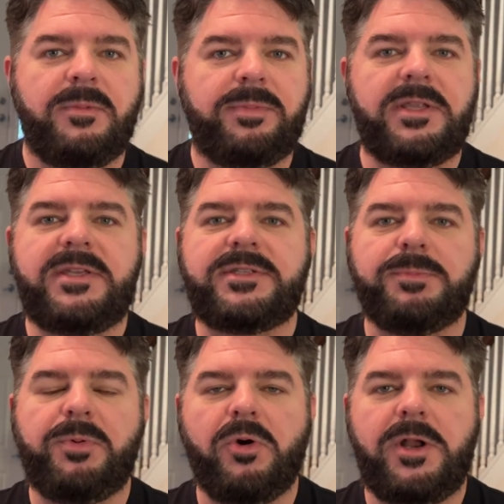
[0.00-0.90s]
please
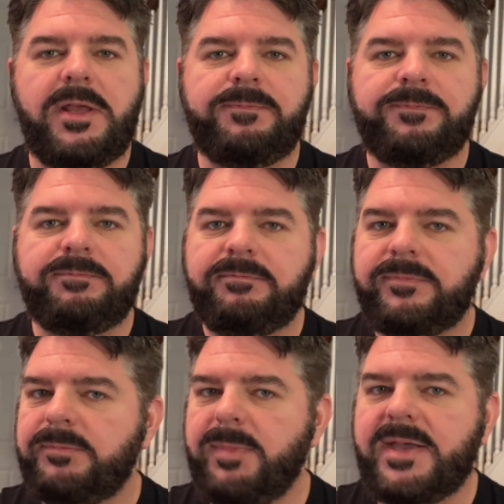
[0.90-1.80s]
support it
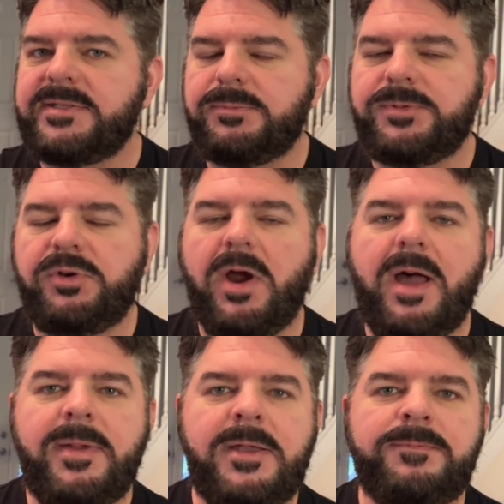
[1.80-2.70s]
by
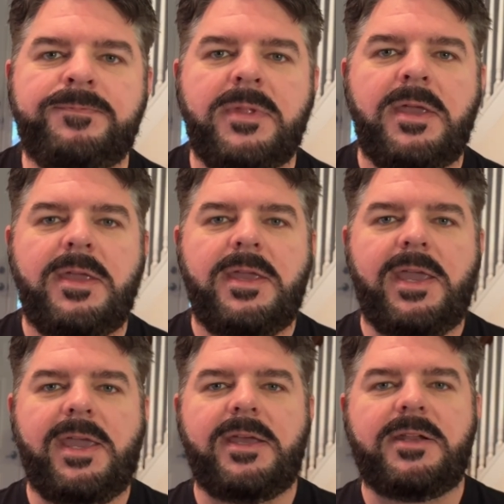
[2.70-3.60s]
subscribing.
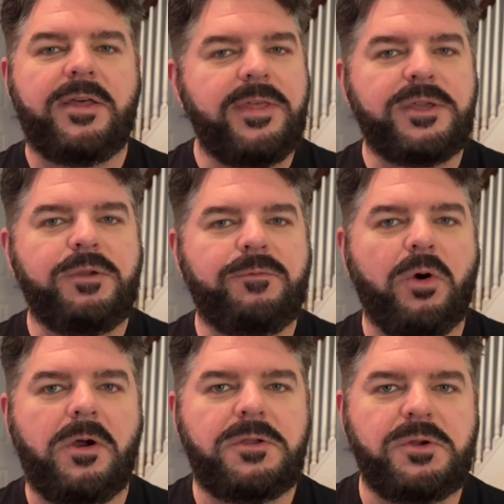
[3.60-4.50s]
And thank you
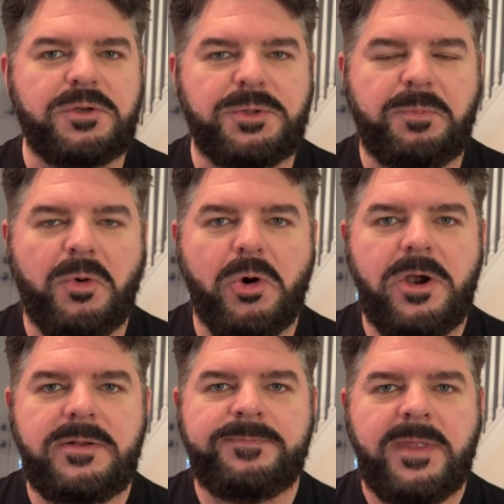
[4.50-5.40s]
for all your
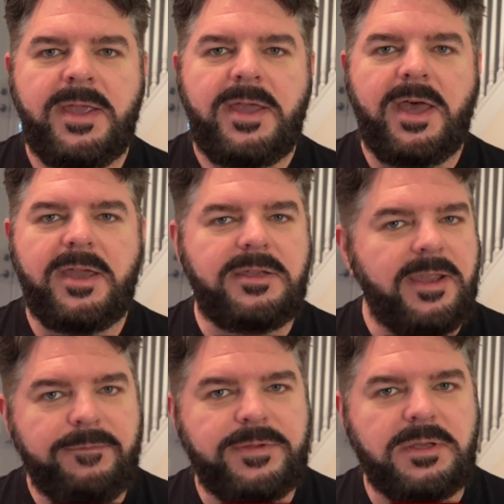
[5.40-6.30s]
support.
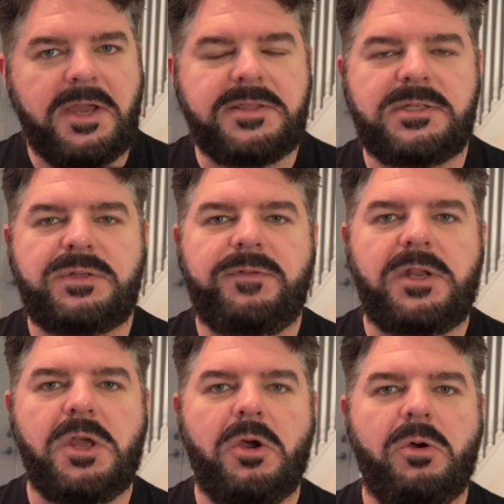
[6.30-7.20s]
If you like this
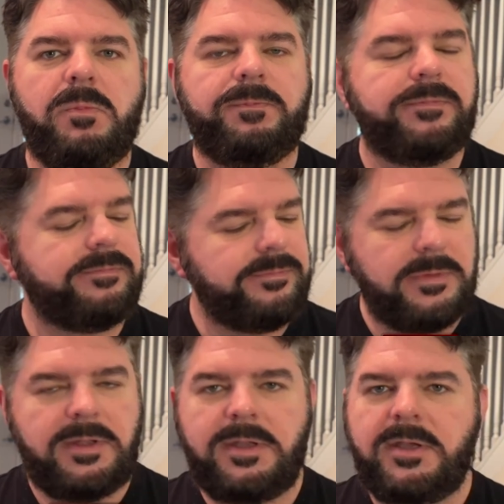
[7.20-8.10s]
video,
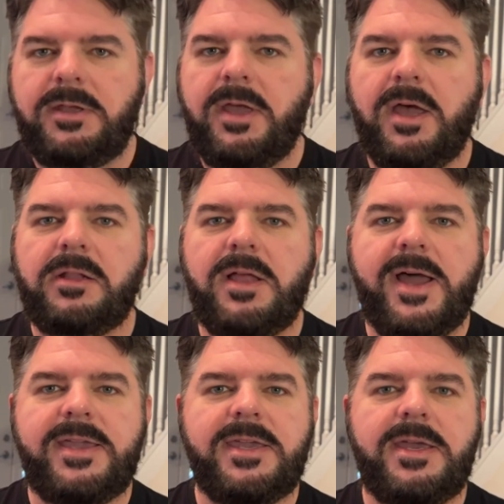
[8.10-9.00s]

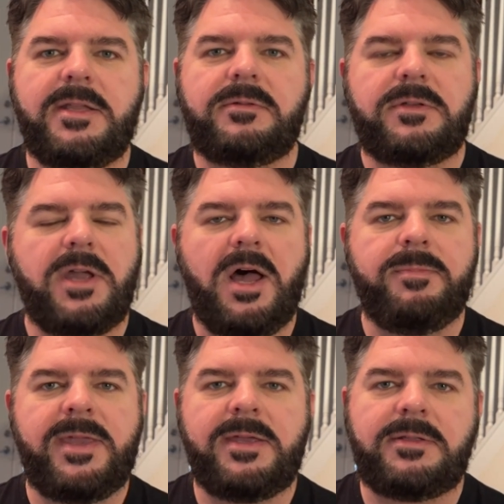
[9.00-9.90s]
like it,
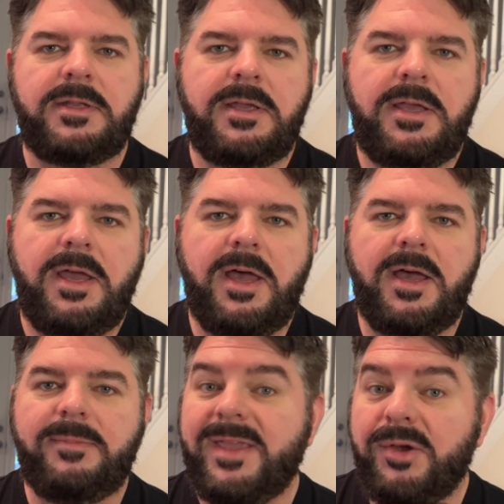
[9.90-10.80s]
comment.
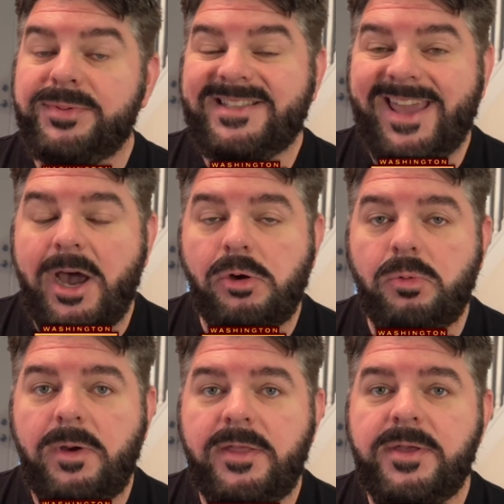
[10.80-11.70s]
Helps the
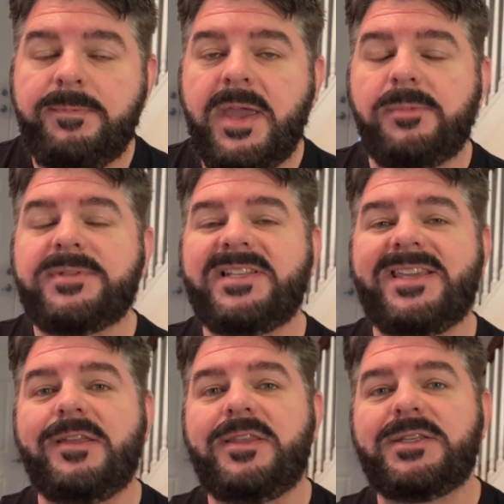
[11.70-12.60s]
algorithm, helps to
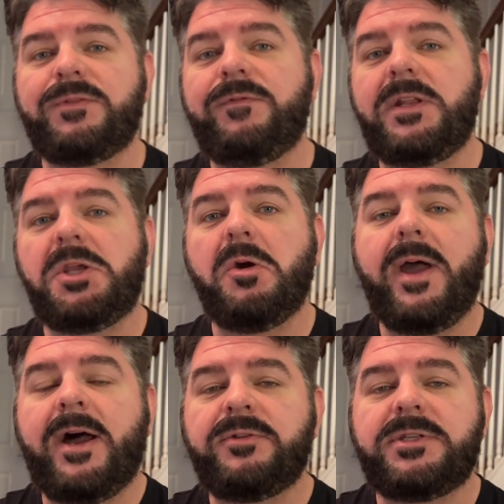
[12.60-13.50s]
get this video
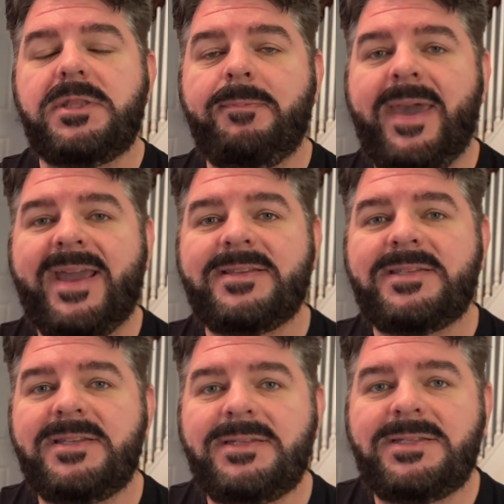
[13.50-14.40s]
out to the
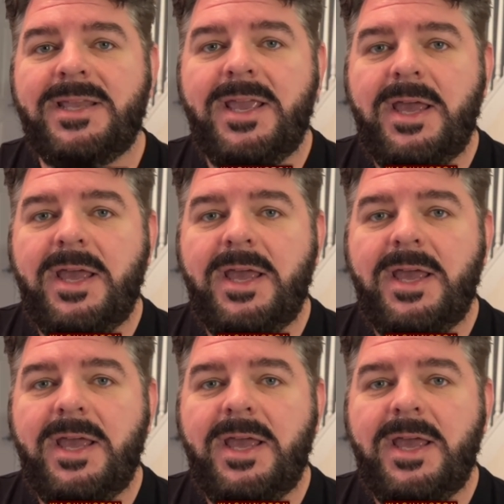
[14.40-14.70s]
masses.